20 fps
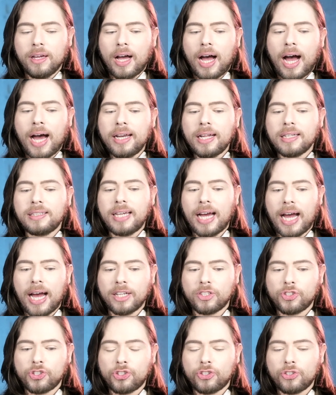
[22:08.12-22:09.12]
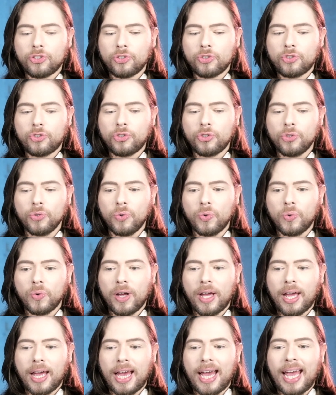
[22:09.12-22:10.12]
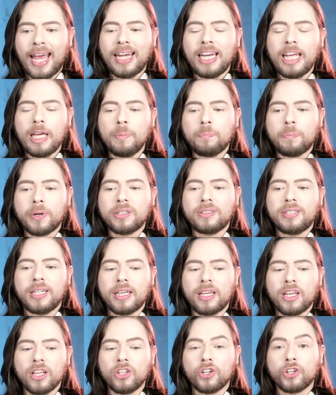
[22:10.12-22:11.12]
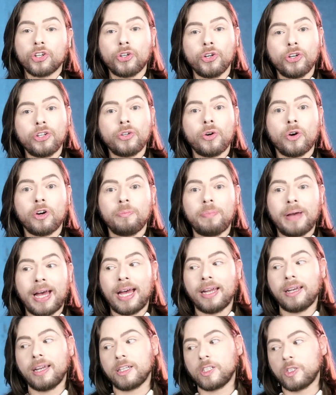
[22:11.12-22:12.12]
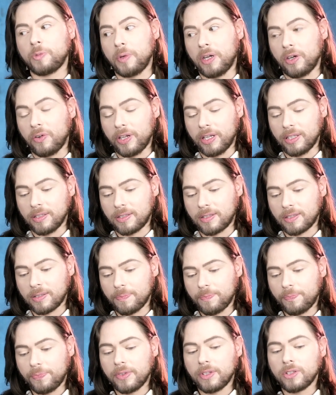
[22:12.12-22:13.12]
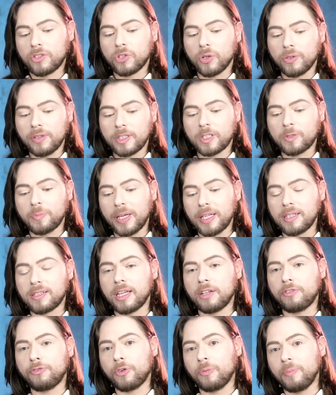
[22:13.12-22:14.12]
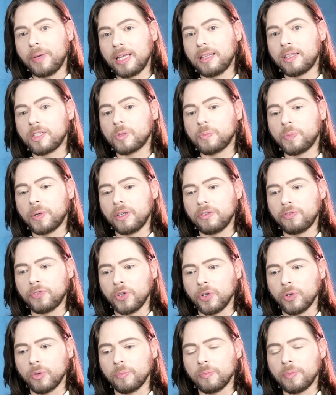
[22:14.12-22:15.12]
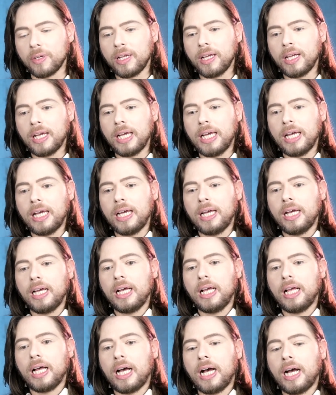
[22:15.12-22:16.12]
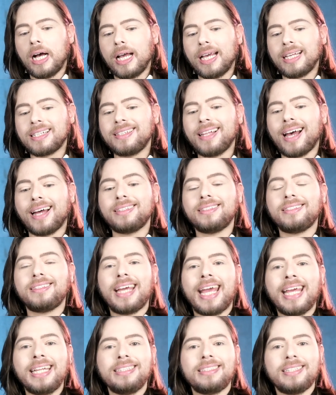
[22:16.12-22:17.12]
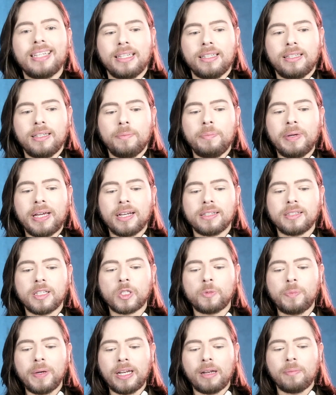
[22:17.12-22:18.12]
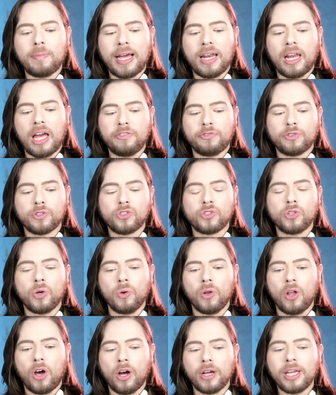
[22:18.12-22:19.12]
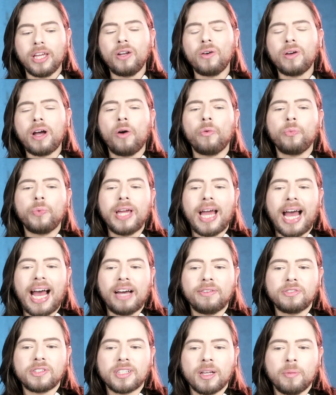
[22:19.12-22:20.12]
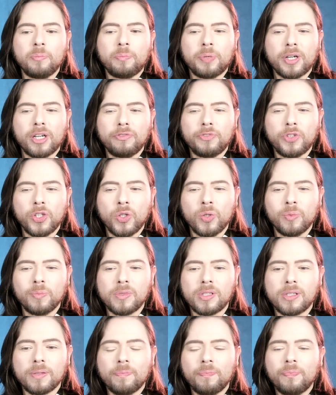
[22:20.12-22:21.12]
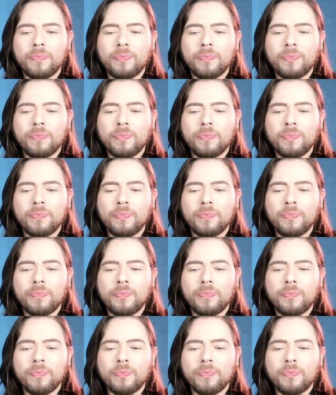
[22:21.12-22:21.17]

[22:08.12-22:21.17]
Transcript: unattached to any particular good or bad experience. So this means that for me, this perfume is not tainted because it's been in my life for so long. You know how we have some perfumes,